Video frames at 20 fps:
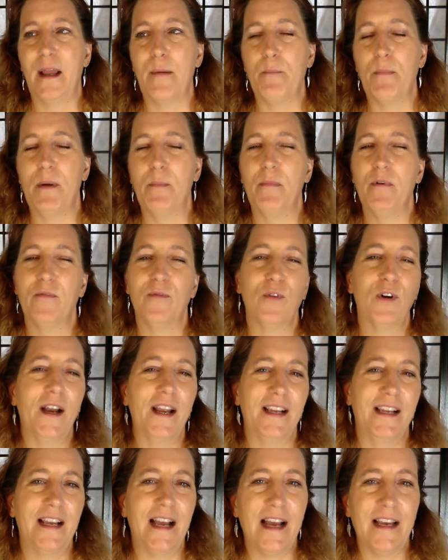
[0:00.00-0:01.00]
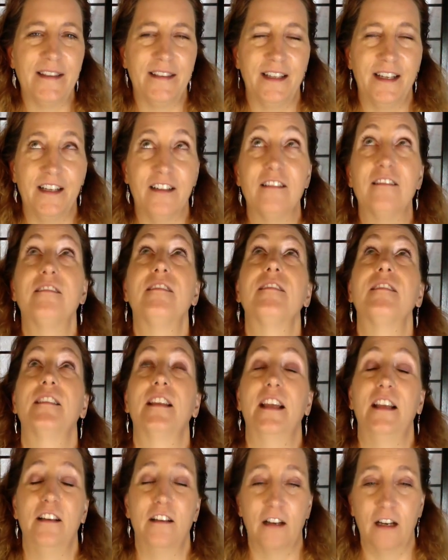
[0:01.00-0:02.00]
But before I got there,
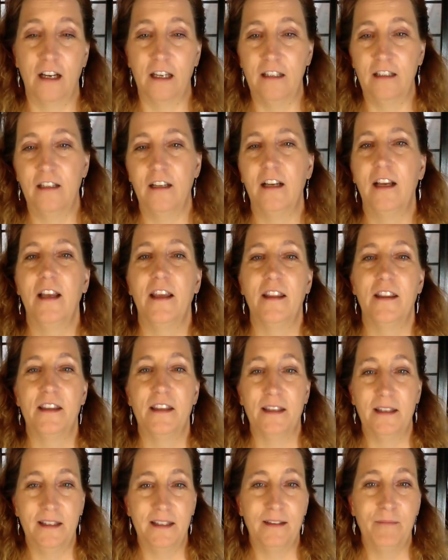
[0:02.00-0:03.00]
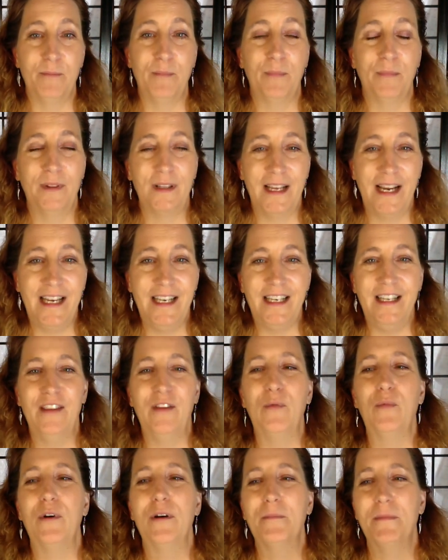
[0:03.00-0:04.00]
thank God, the
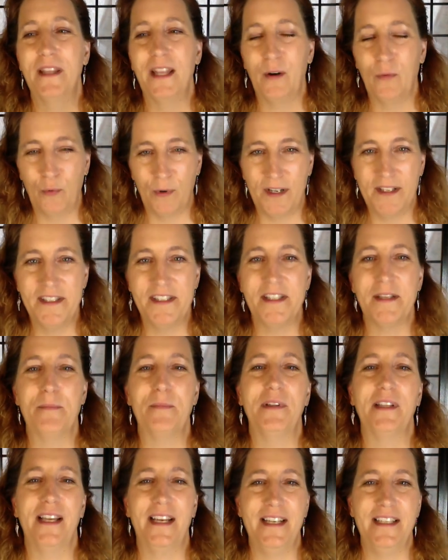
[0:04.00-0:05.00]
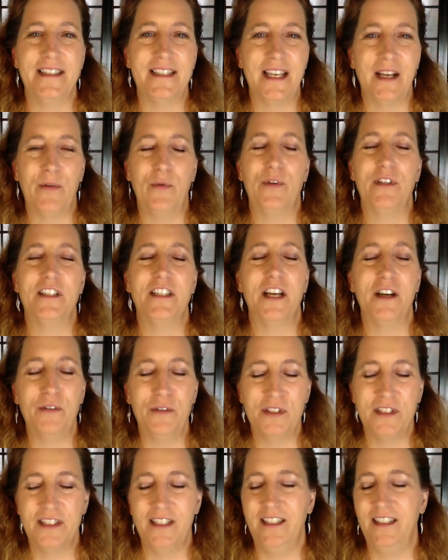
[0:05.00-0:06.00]
woman that runs the place that was
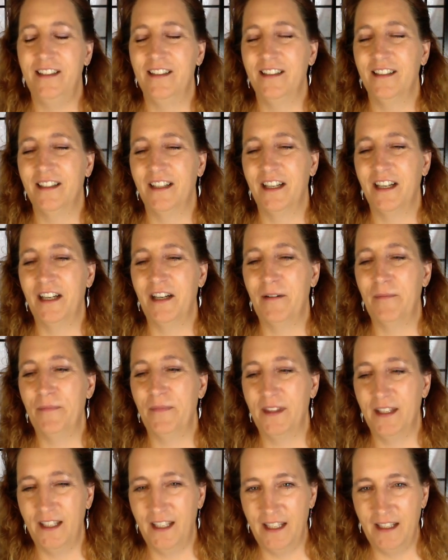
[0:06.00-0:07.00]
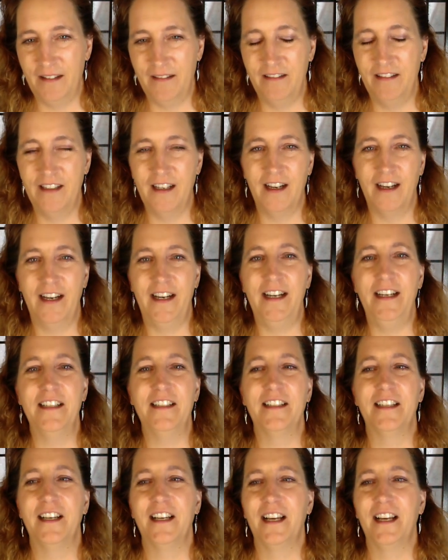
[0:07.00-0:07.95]
hosting the night